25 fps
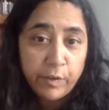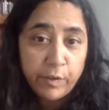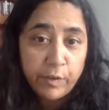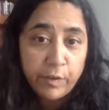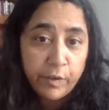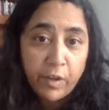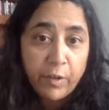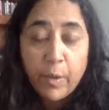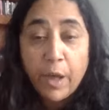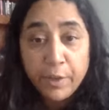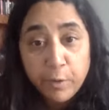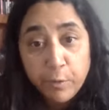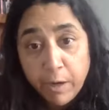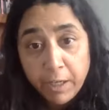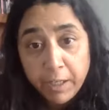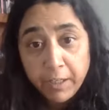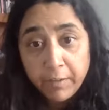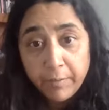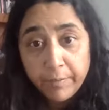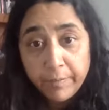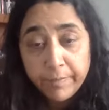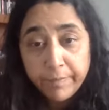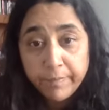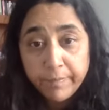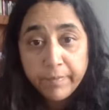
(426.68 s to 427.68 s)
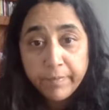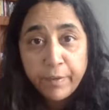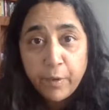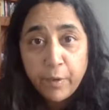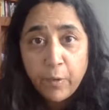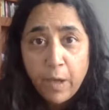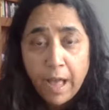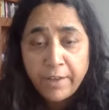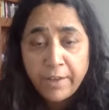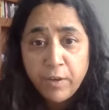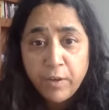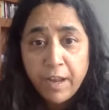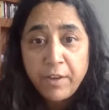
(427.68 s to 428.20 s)
while you're writing.
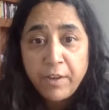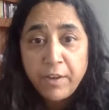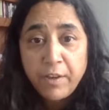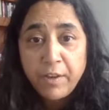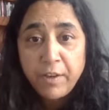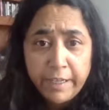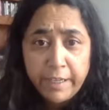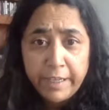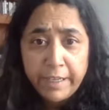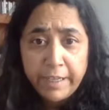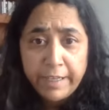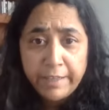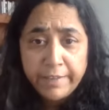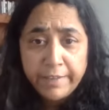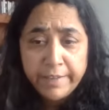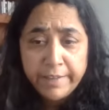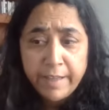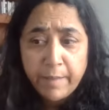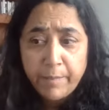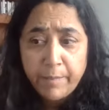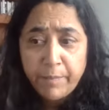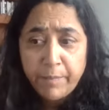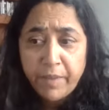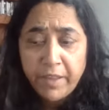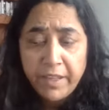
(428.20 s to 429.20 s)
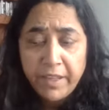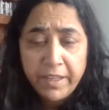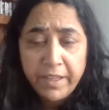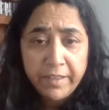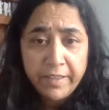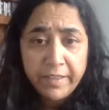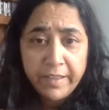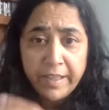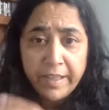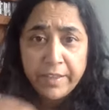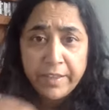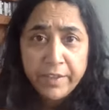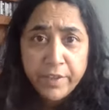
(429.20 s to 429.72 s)
So I try not
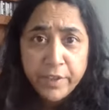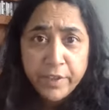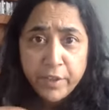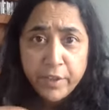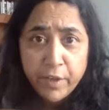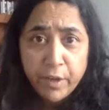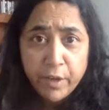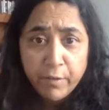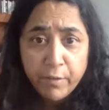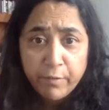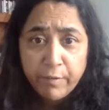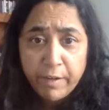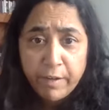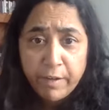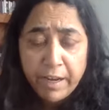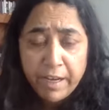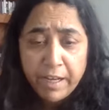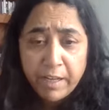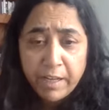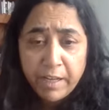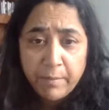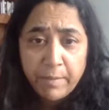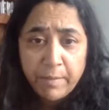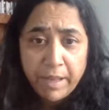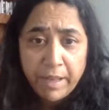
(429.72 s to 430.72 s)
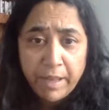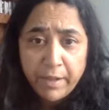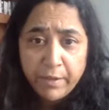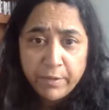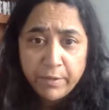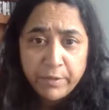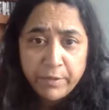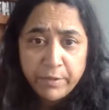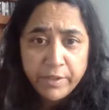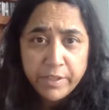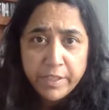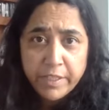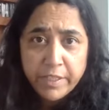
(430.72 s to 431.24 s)
to, I mean, I couldn't
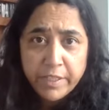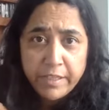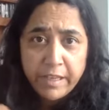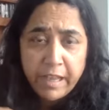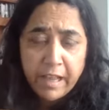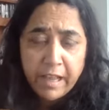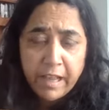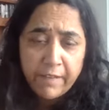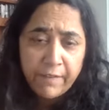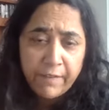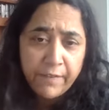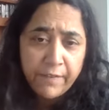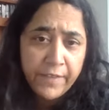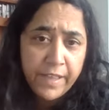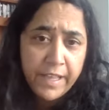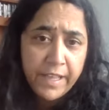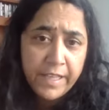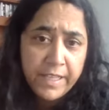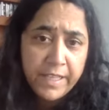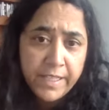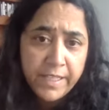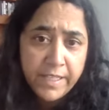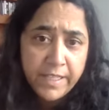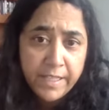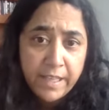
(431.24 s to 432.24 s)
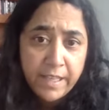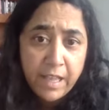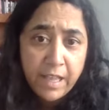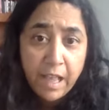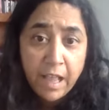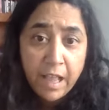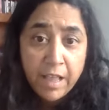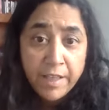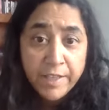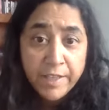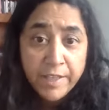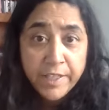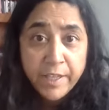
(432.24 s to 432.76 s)
be reading something and then start writing
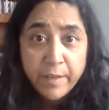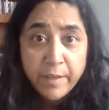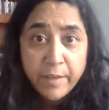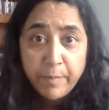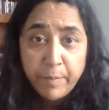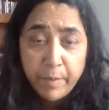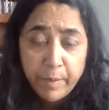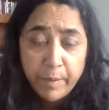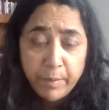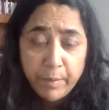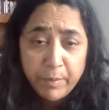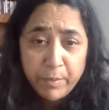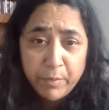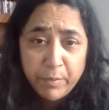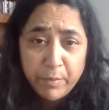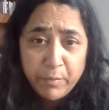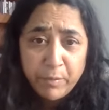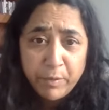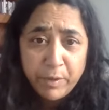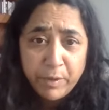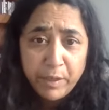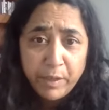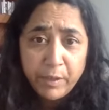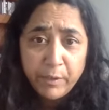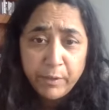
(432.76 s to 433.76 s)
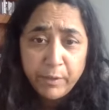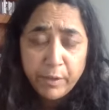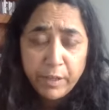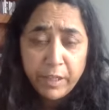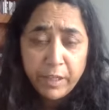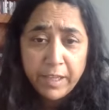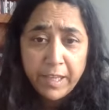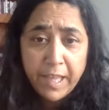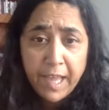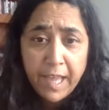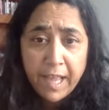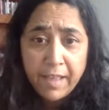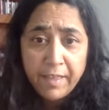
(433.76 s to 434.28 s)
my own stuff. Some
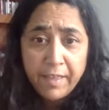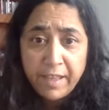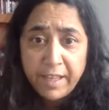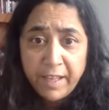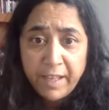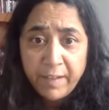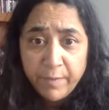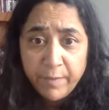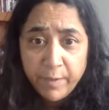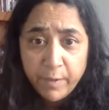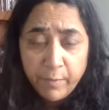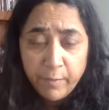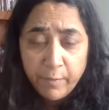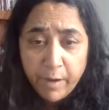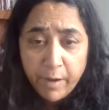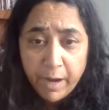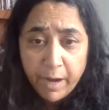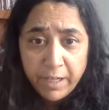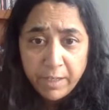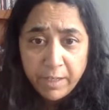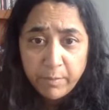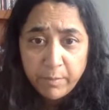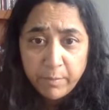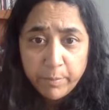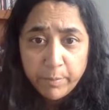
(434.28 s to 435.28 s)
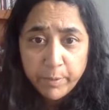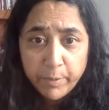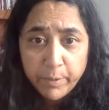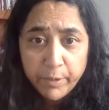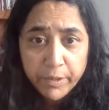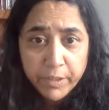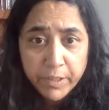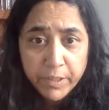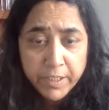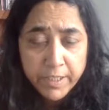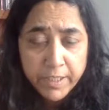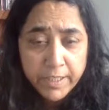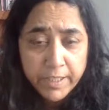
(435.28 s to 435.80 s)
people are really good at that, and they even write in
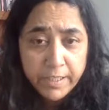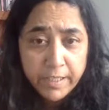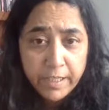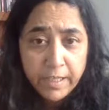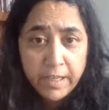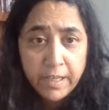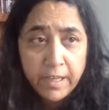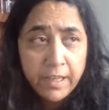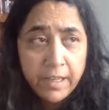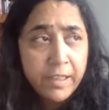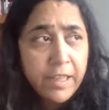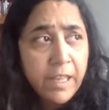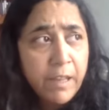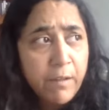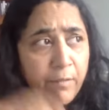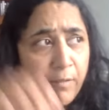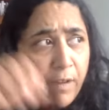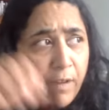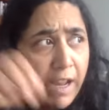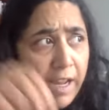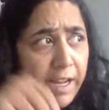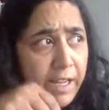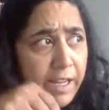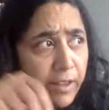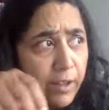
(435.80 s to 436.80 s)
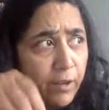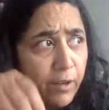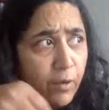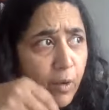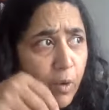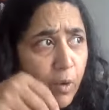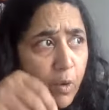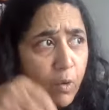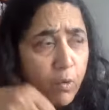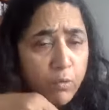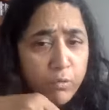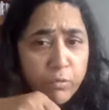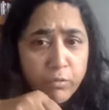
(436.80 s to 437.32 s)
books. They write their
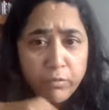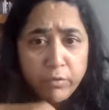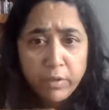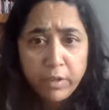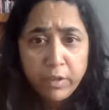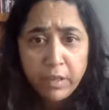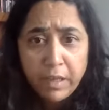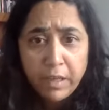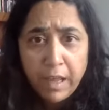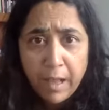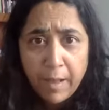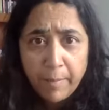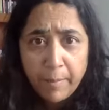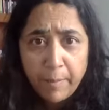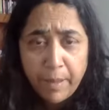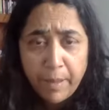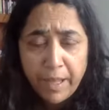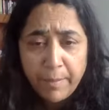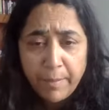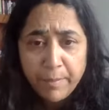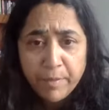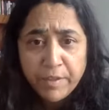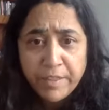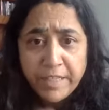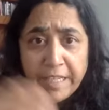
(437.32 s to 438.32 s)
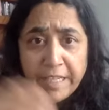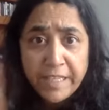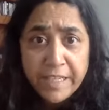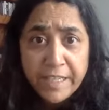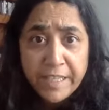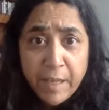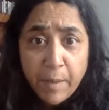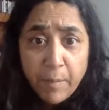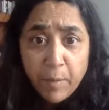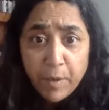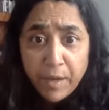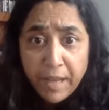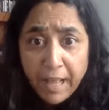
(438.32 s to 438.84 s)
own papers in
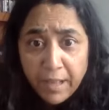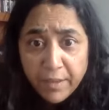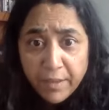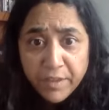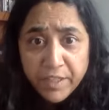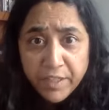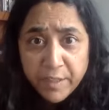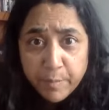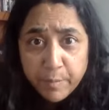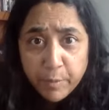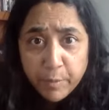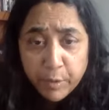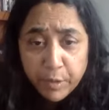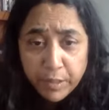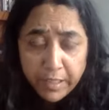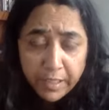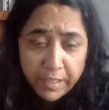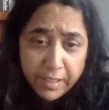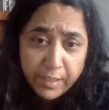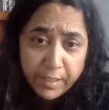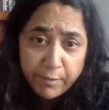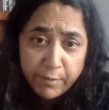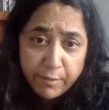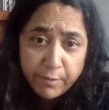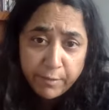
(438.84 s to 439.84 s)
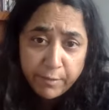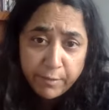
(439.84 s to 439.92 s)
someone else's book that they're